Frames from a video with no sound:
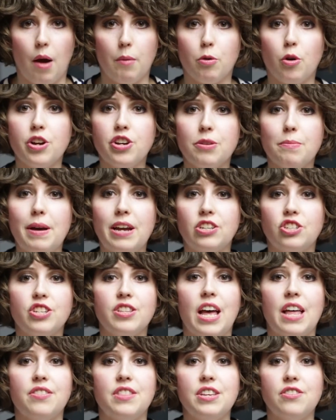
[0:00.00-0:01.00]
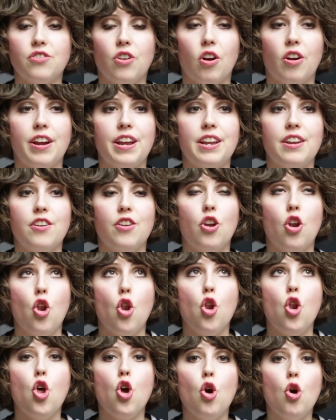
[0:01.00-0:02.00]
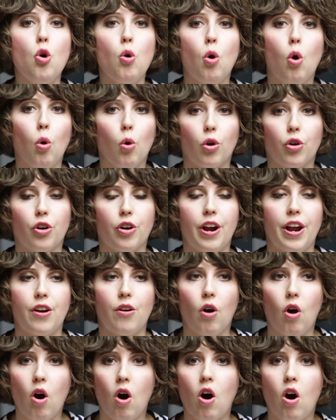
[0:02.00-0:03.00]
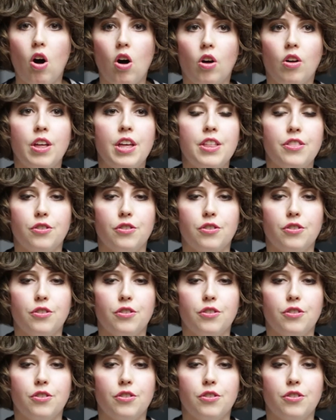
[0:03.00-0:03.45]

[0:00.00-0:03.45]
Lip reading: I'm going to mention that these are in no order at all.